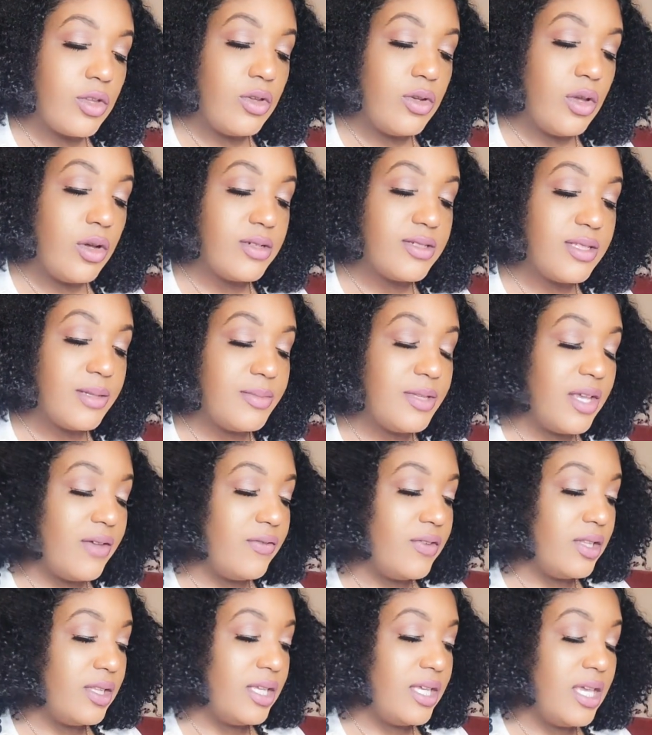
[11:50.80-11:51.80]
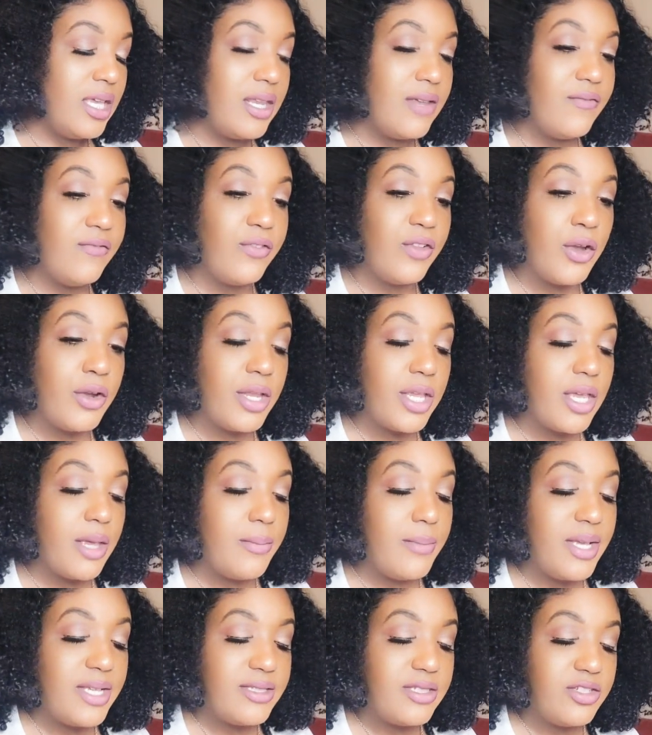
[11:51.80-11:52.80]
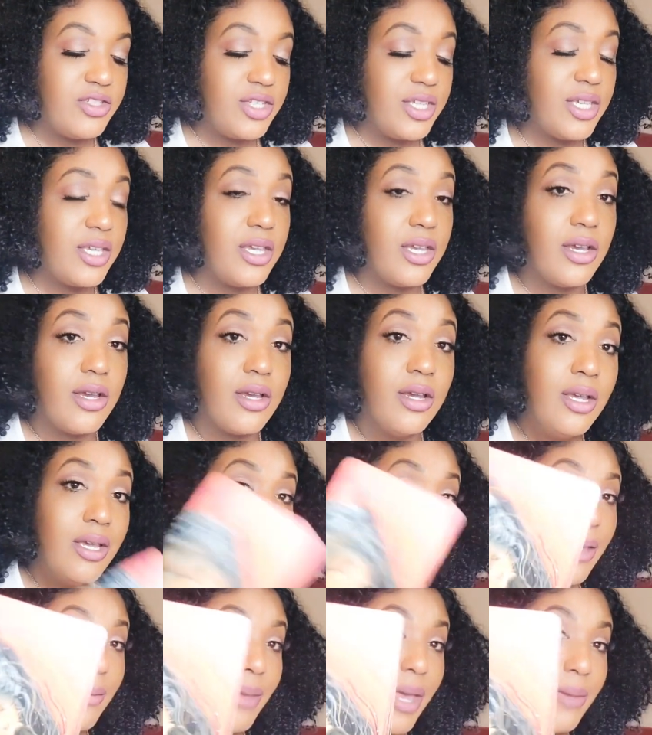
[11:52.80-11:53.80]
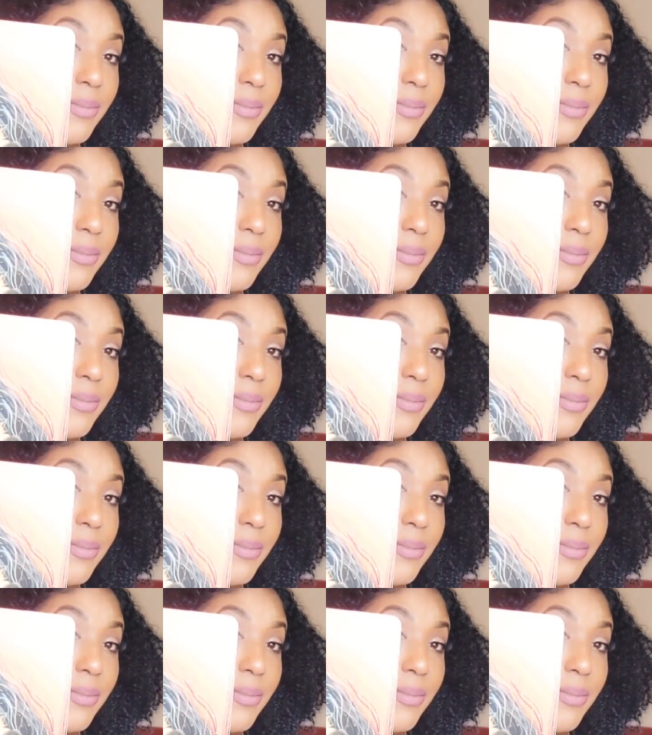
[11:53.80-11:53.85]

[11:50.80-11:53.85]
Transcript: You know, because I'm definitely getting flirting and messaging here, and